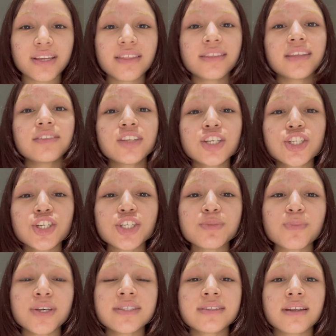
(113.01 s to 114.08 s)
The teachers
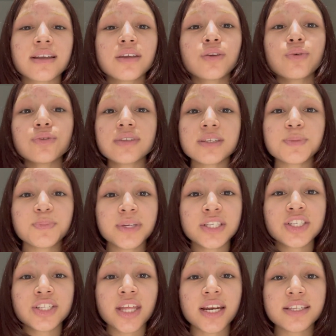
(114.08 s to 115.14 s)
must use a
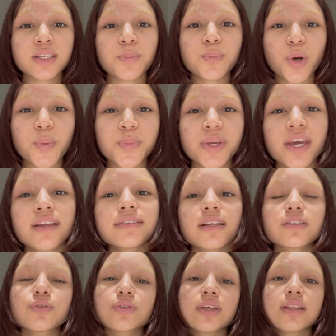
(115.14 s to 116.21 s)
speech that is
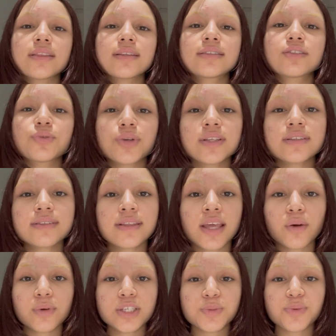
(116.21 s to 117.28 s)
appropriate to the students'
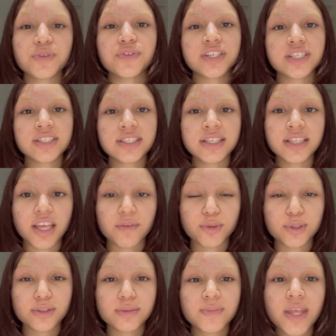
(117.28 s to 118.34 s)
language proficiency
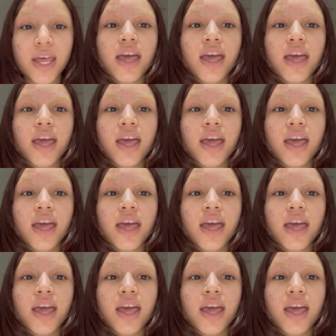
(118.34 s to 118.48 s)
levels.